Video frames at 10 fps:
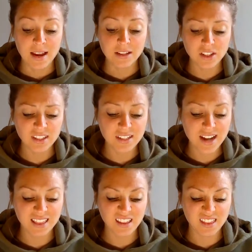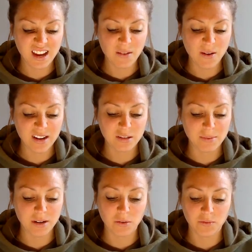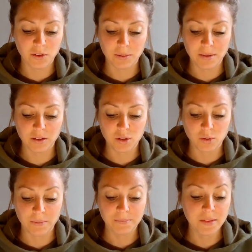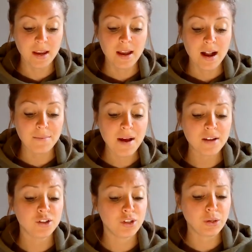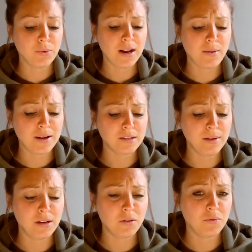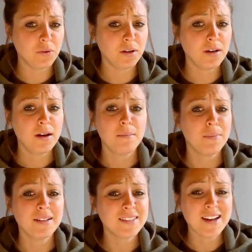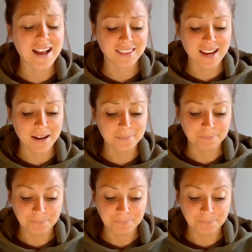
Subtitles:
It's just not the thing I wanted to be known for in middle school. I'm not sure what I want to be known for, but it's not that.